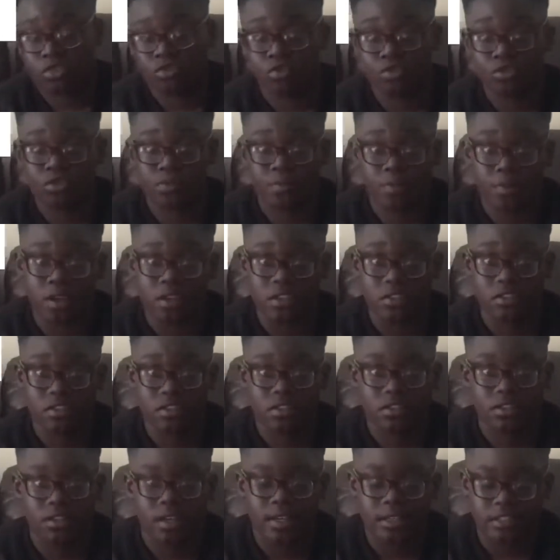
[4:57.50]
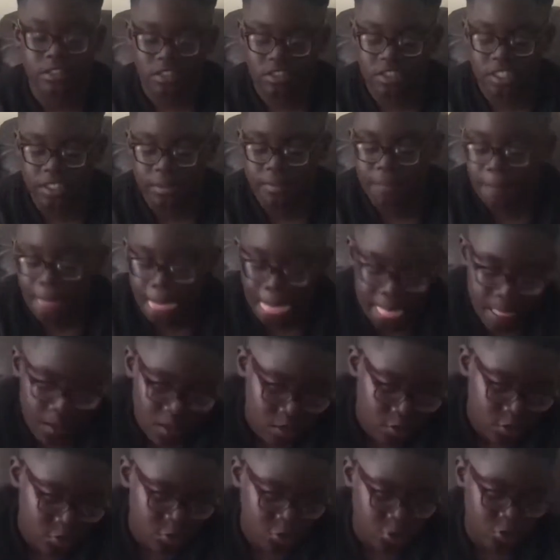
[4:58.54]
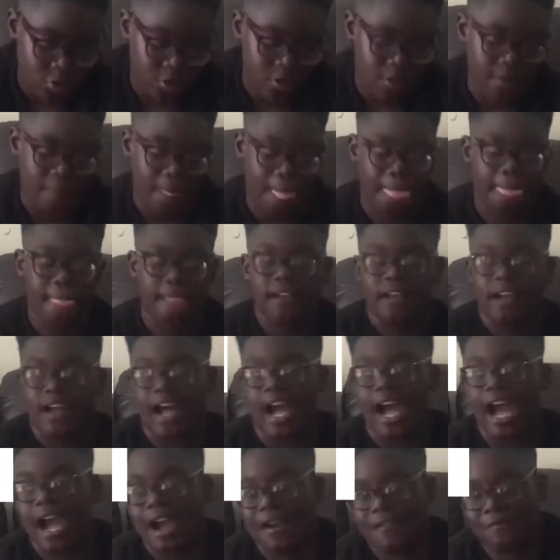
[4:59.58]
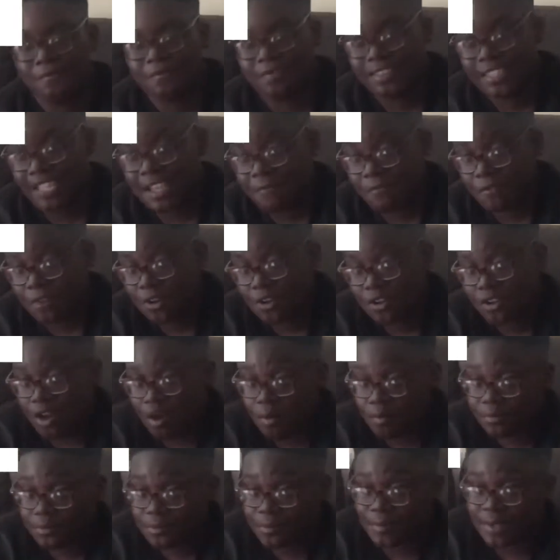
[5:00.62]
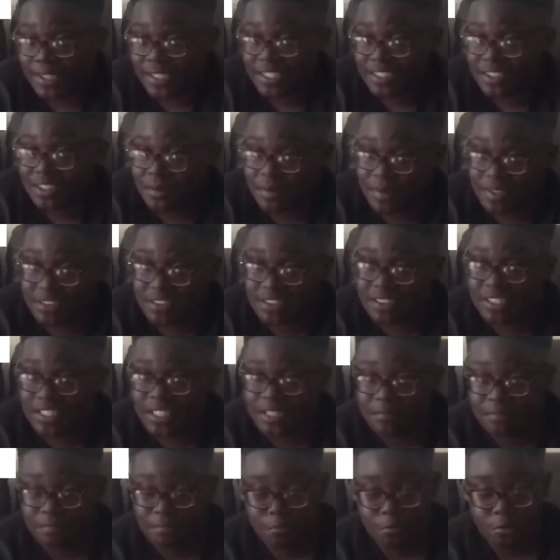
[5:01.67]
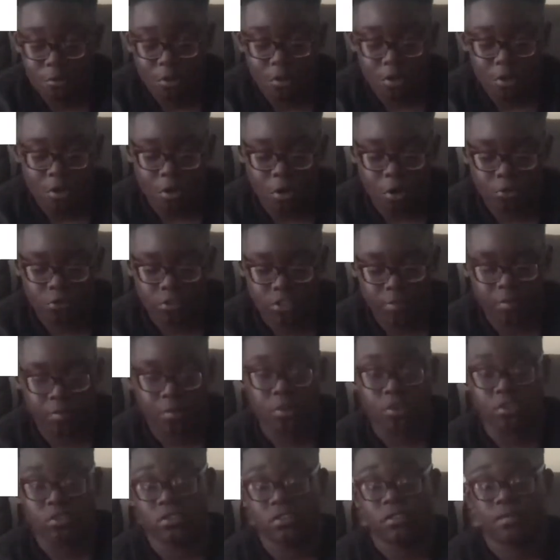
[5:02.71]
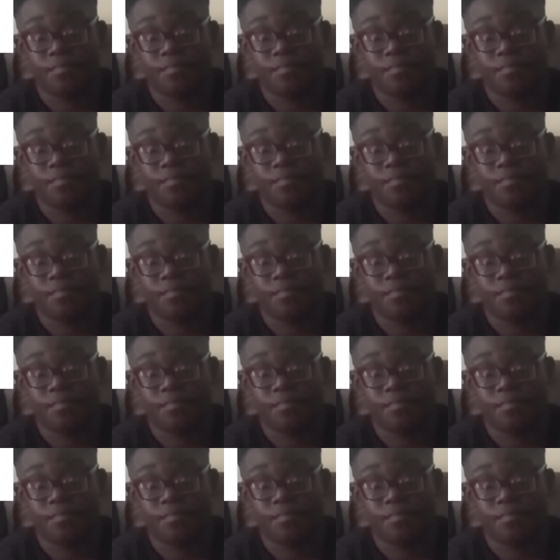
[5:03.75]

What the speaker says: Spurs as a team. So I have never complimented them as a team. Obviously, because